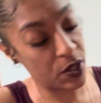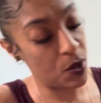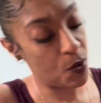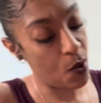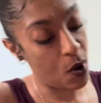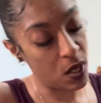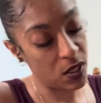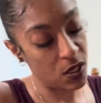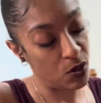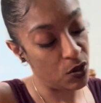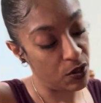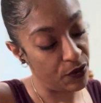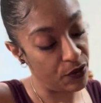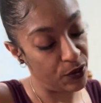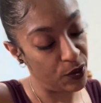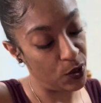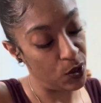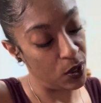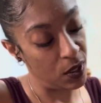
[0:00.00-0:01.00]
of Wands is on the
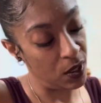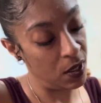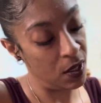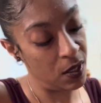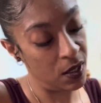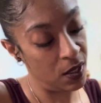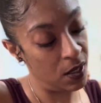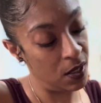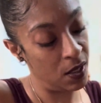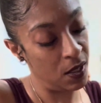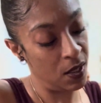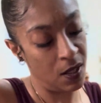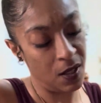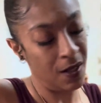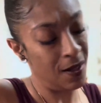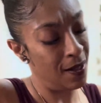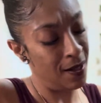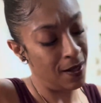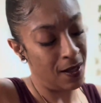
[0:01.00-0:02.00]
floor.
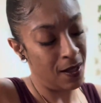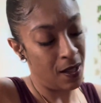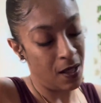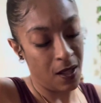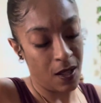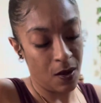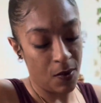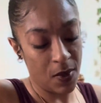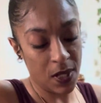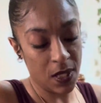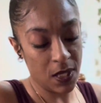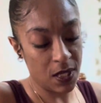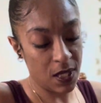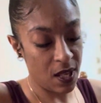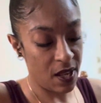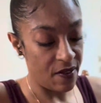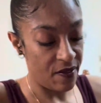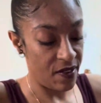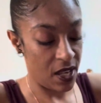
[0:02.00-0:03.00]
What is the
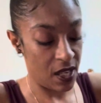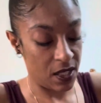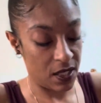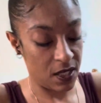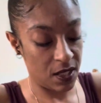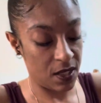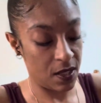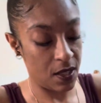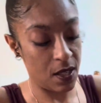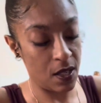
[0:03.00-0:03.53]
advice?